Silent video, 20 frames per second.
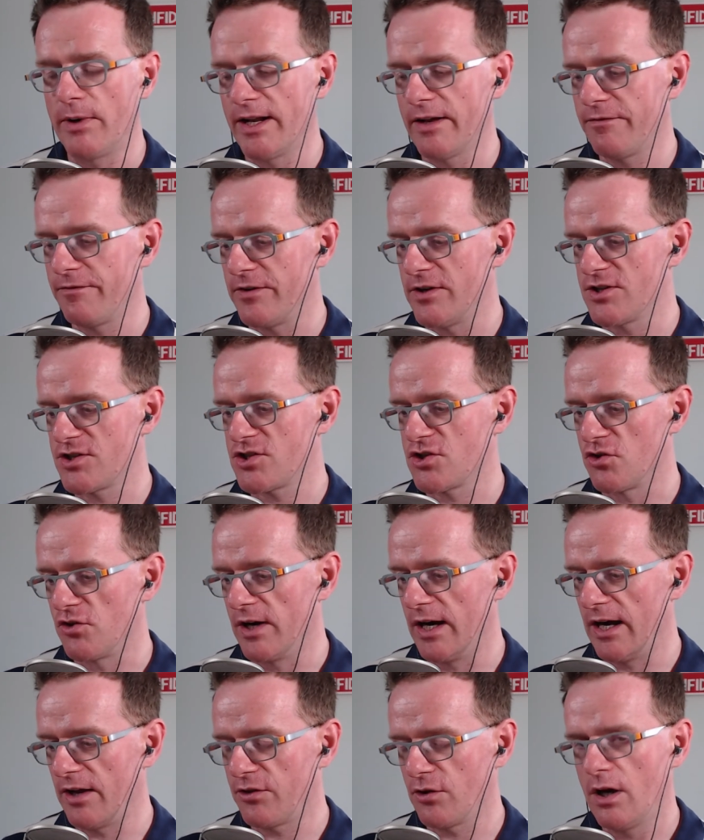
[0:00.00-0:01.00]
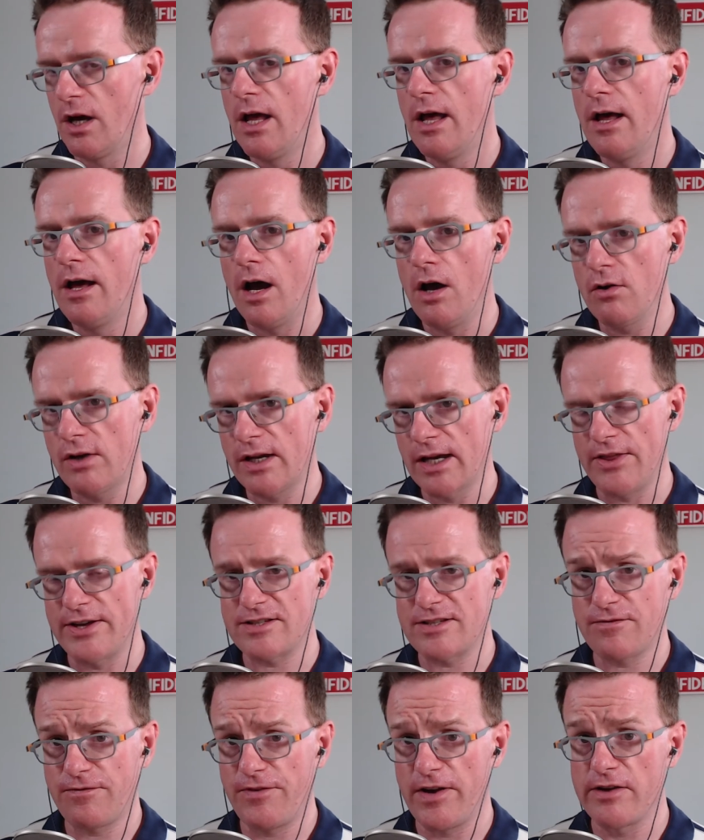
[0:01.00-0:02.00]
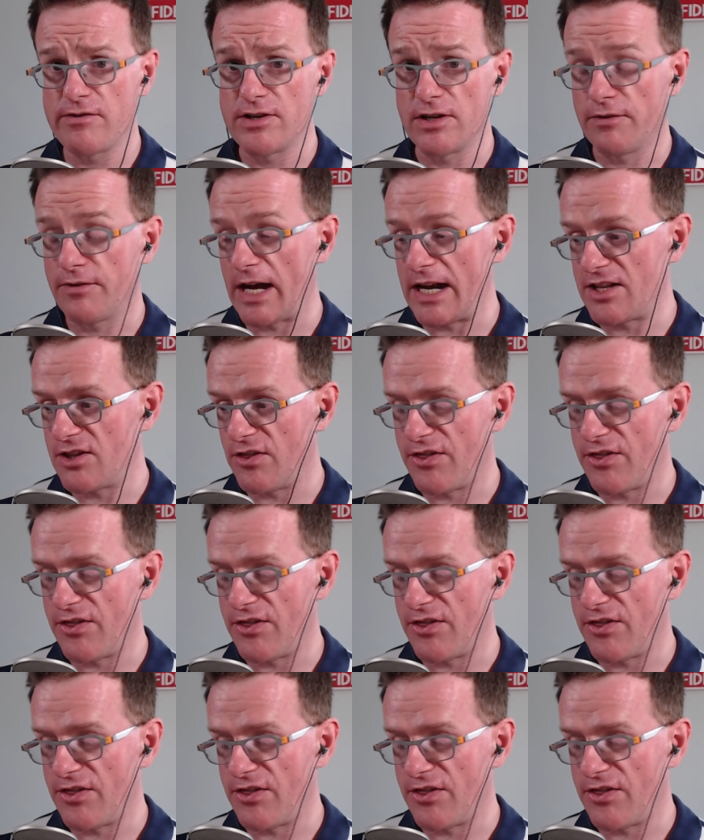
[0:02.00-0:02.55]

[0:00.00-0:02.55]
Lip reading: When I first saw it, I thought, okay, that's fair enough.